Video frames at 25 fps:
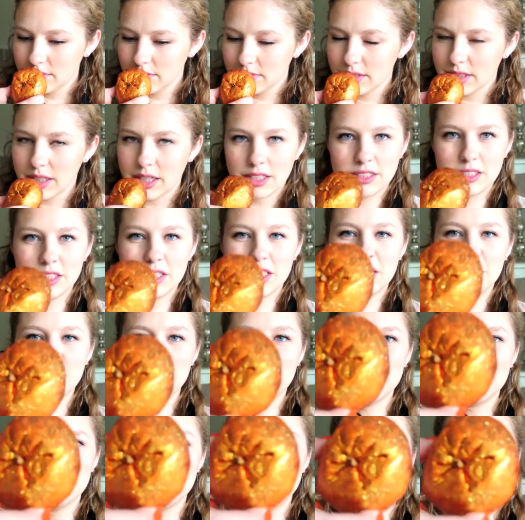That just
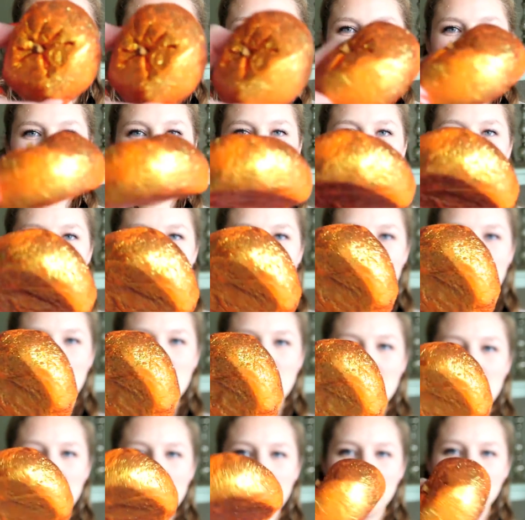smells really good. That's the
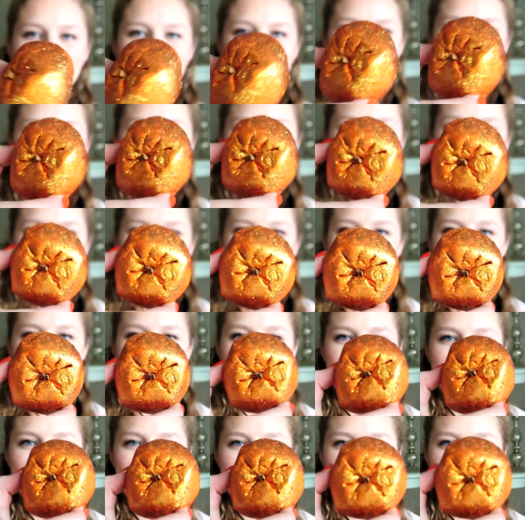um,
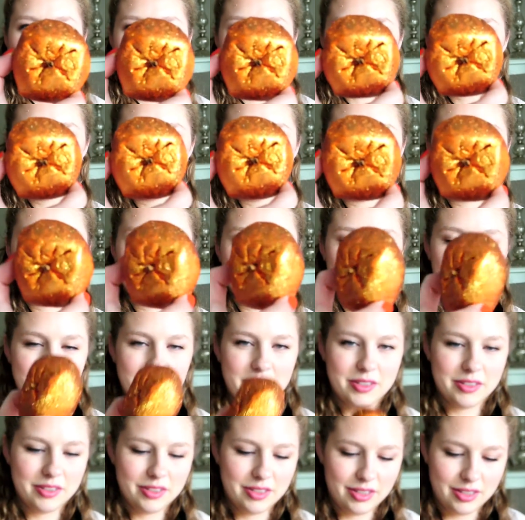Halloween seasonal
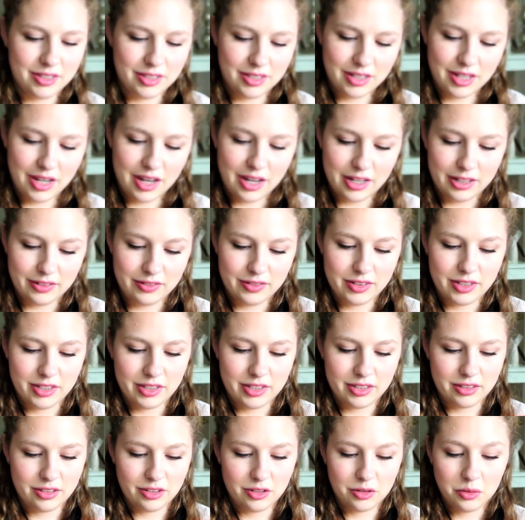one. It's covered in
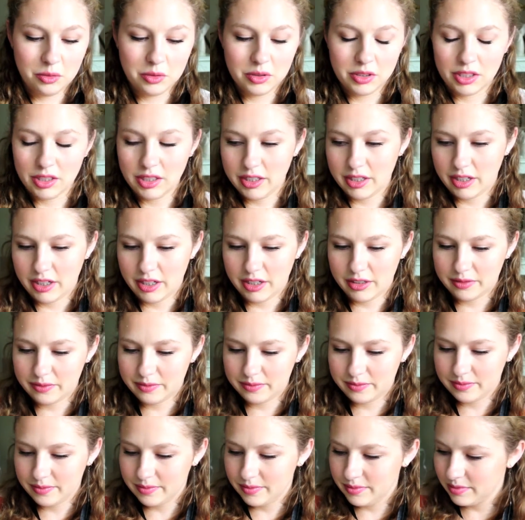gold glitter
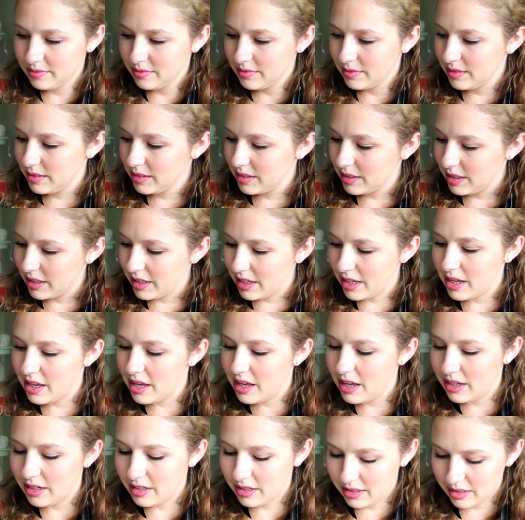
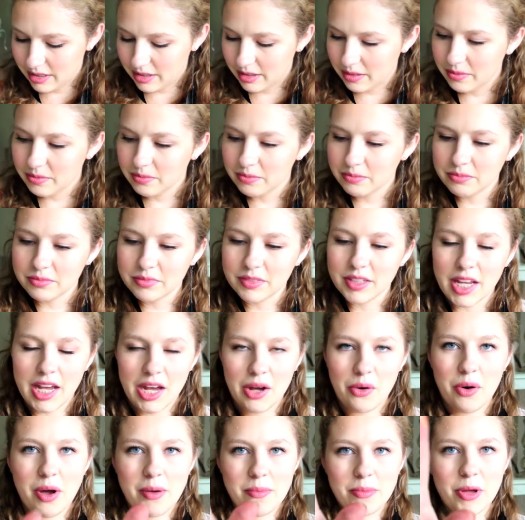and
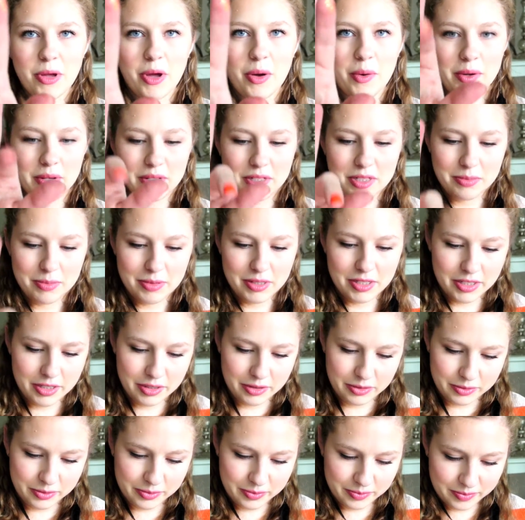now I'm going to be too.
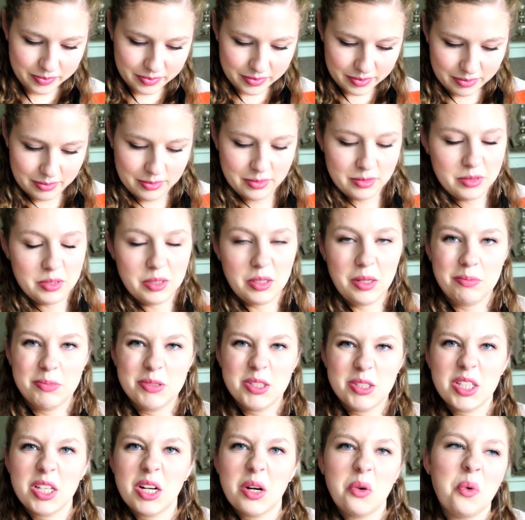I'm
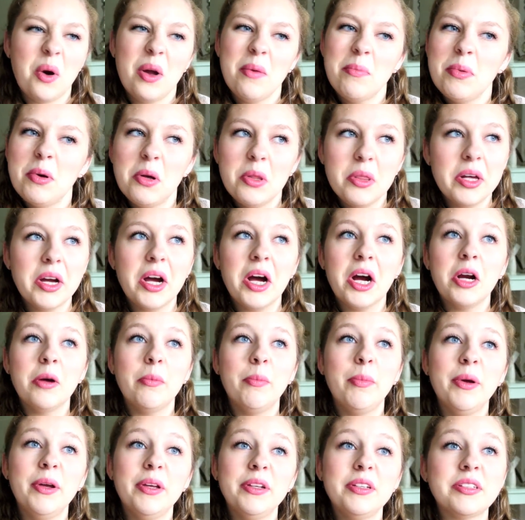just gonna wipe it on the
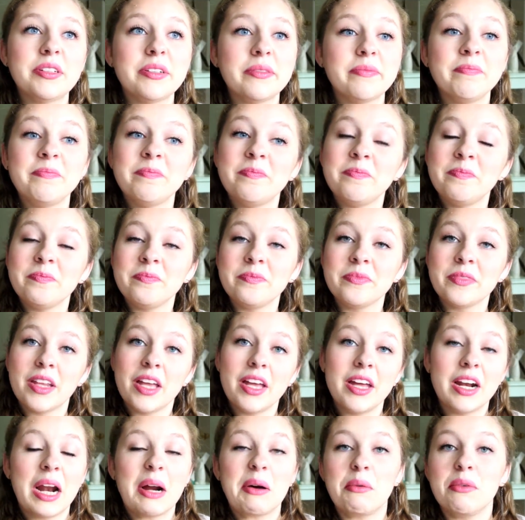carpet,
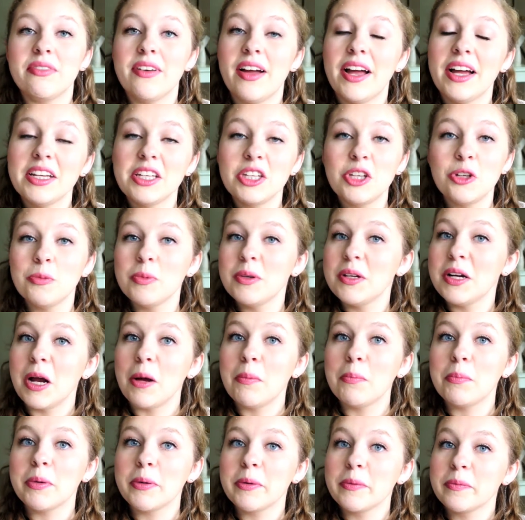and I will vacuum it up.
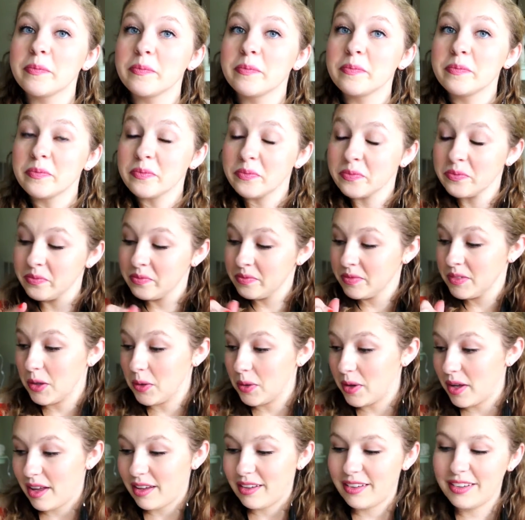
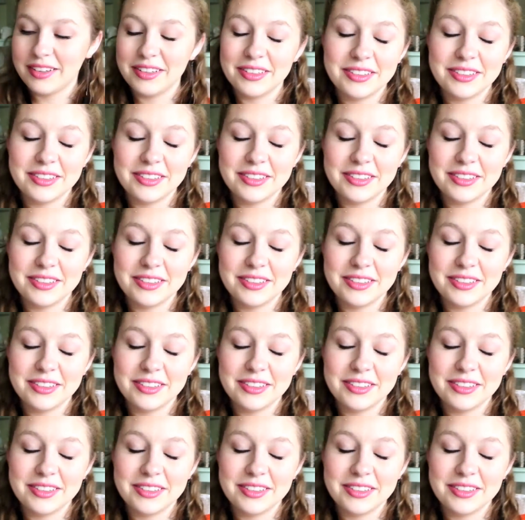Okay.